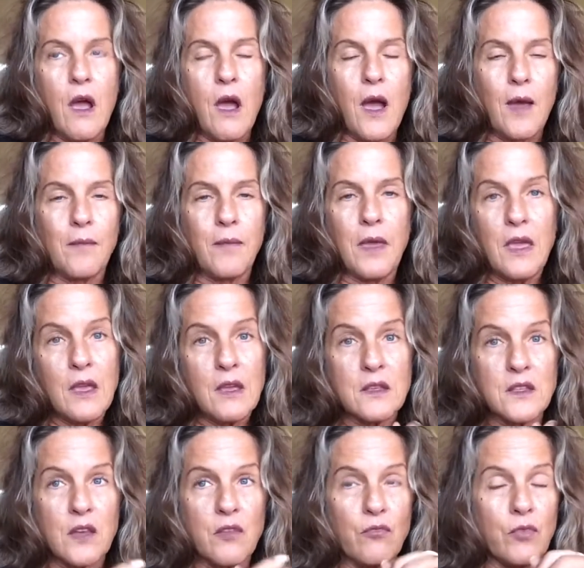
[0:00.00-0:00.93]
I'm
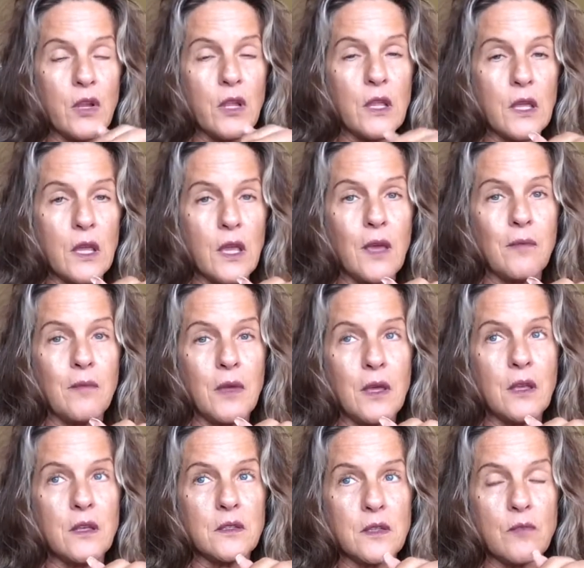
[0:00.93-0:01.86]
his. I really am
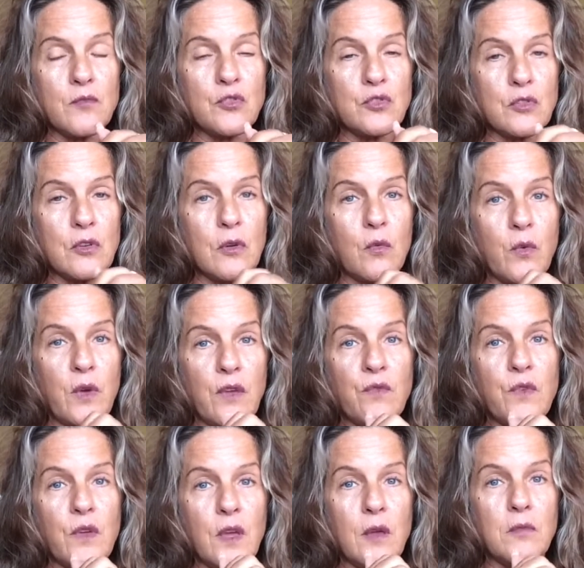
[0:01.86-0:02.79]
his. I'm just going to
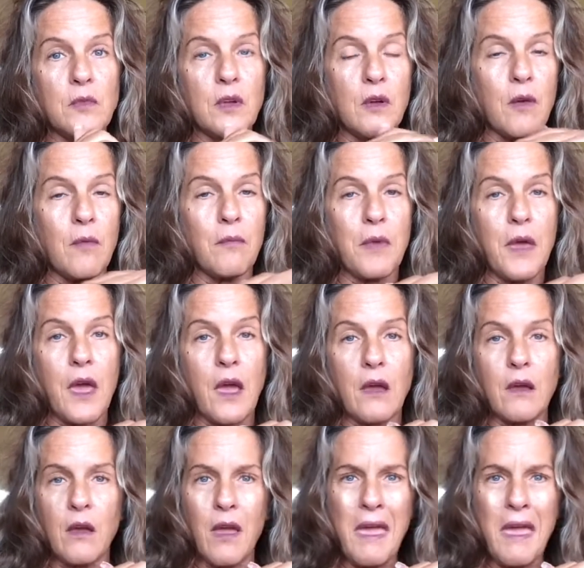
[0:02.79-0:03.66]
wait for him to come back.